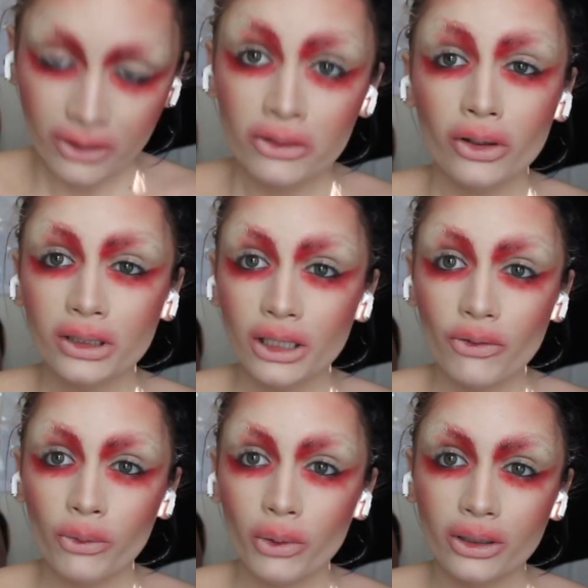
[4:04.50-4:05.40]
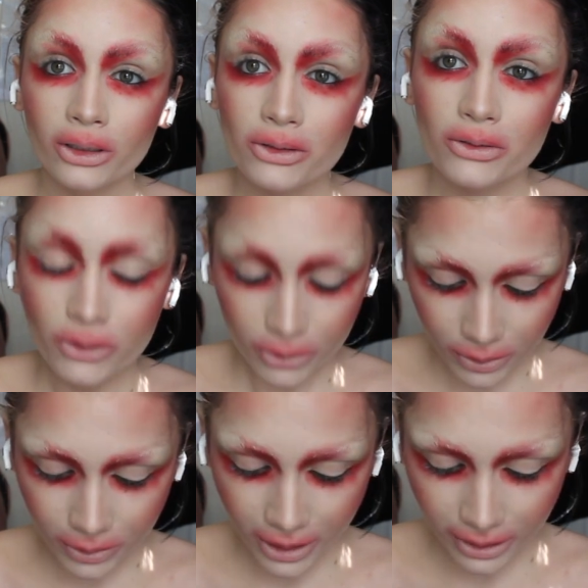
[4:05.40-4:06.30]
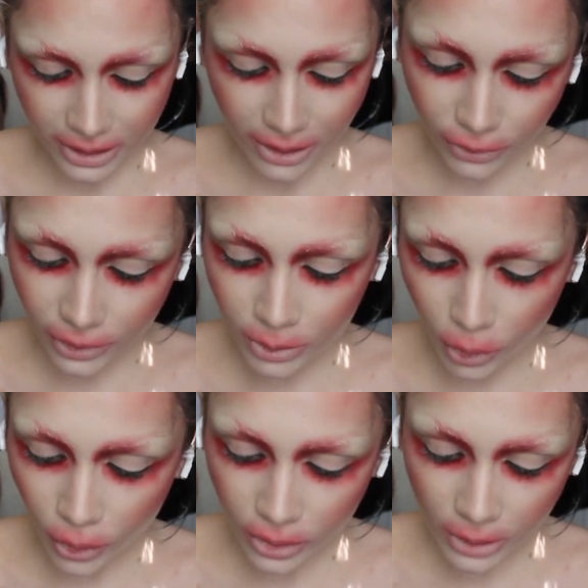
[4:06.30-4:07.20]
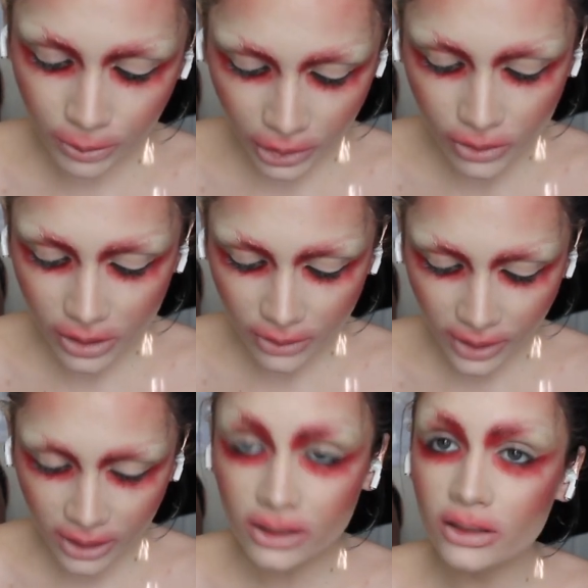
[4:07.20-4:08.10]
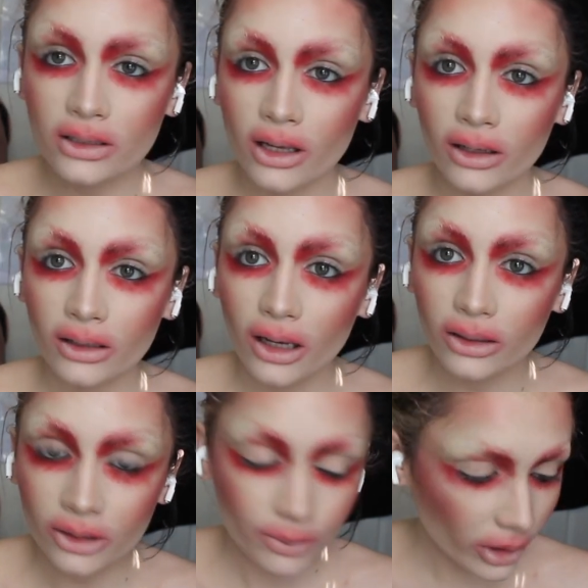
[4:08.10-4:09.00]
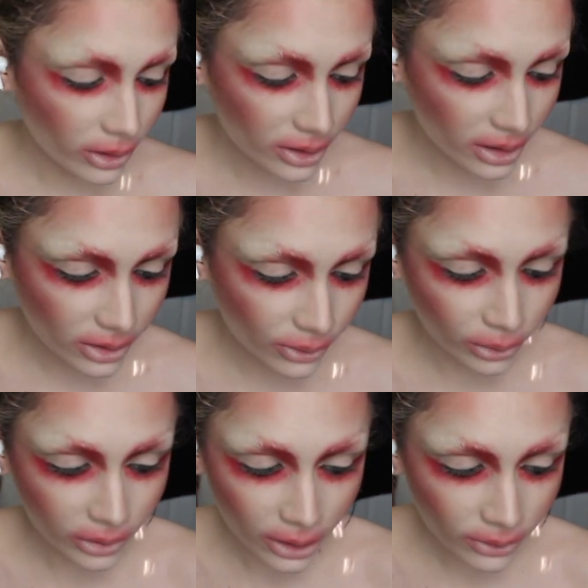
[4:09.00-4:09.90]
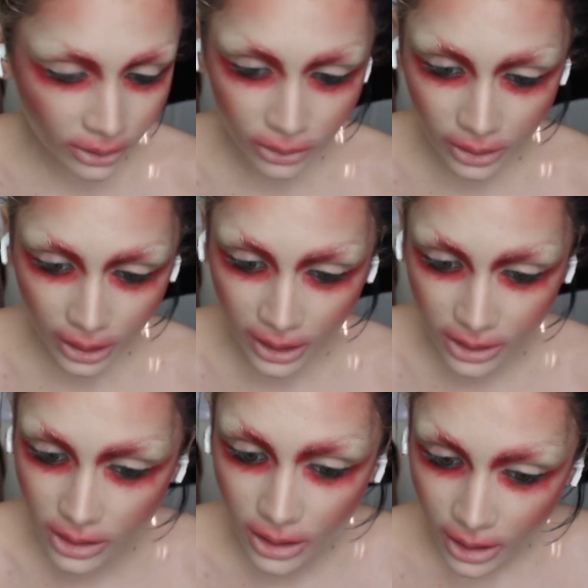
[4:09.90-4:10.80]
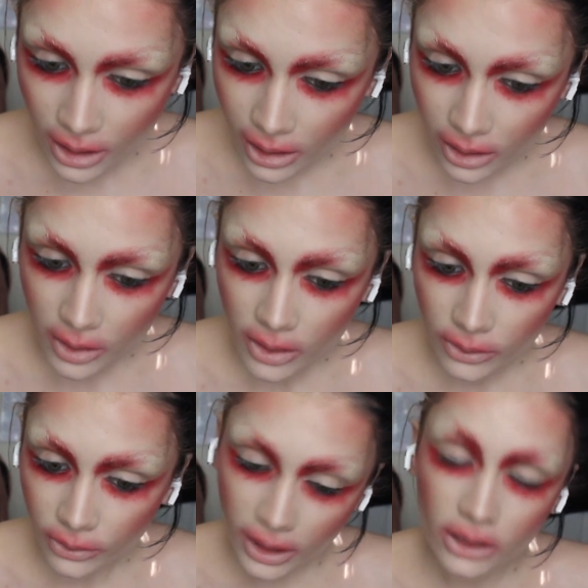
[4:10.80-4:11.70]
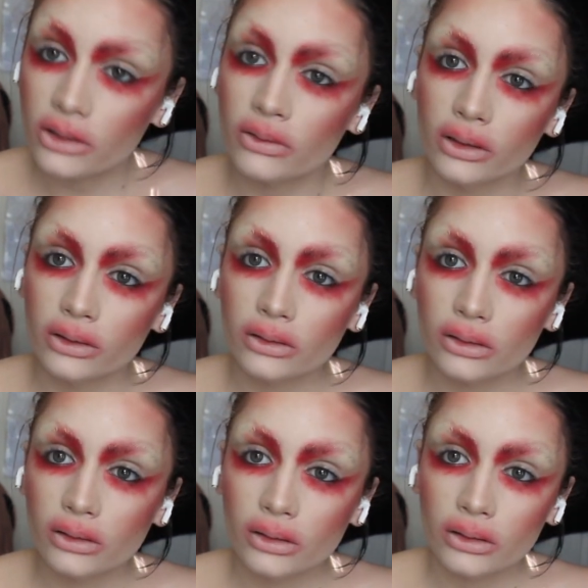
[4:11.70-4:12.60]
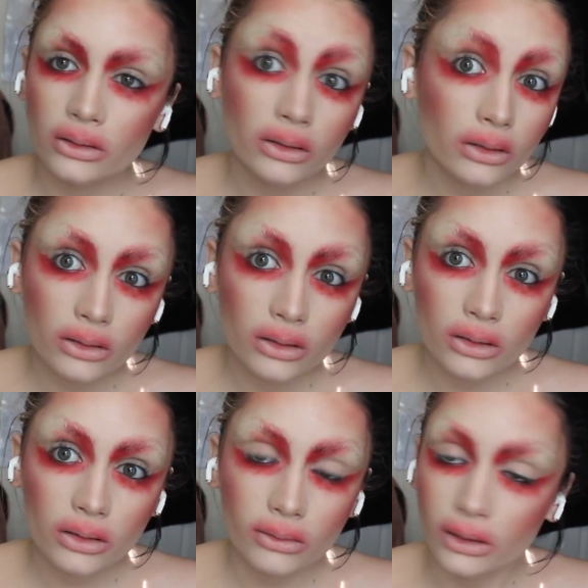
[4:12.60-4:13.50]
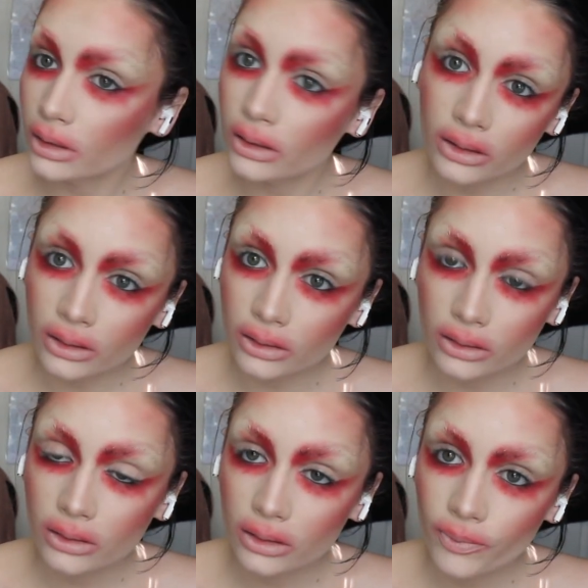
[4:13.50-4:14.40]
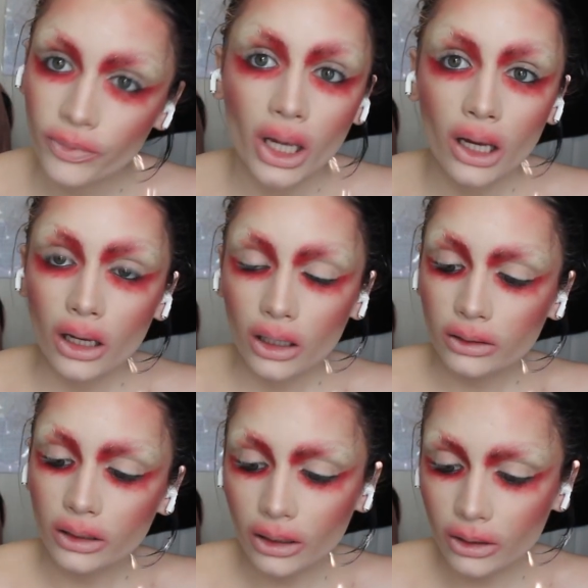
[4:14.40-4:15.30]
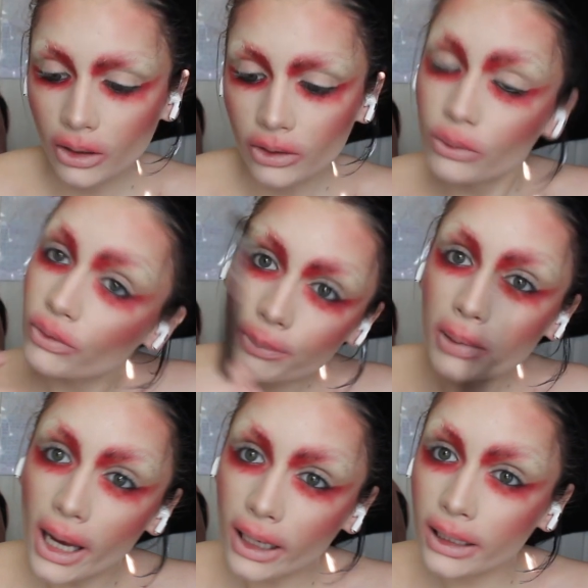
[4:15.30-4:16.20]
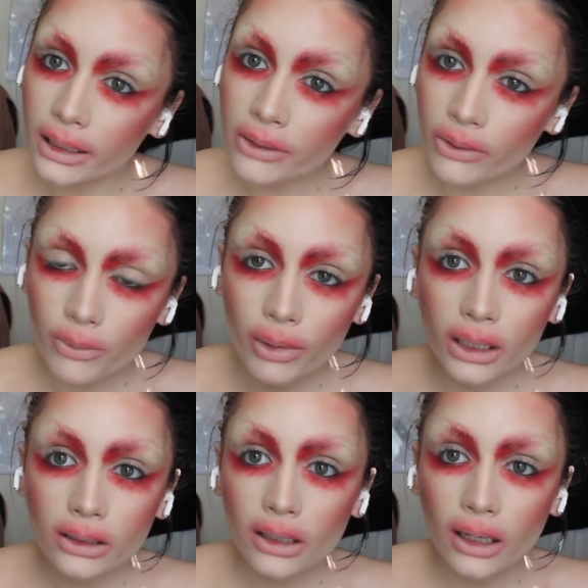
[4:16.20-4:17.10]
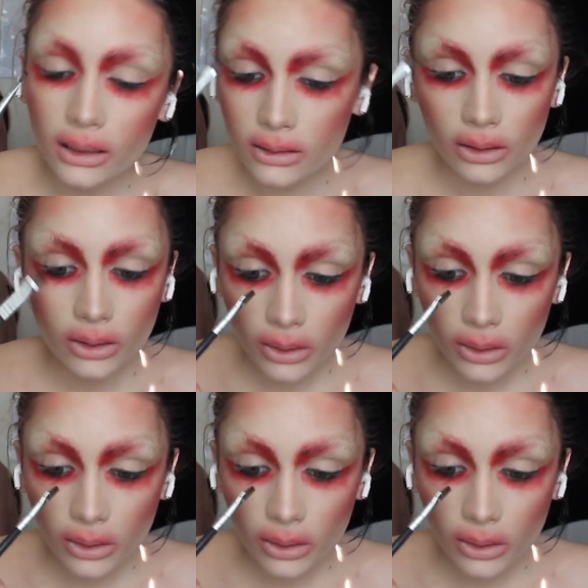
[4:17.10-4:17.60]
not even when I do like something more on the beauty fantasy side, the process will never look as flattering. It's just, it is what it is. Then I'm gonna go in for black cream paint and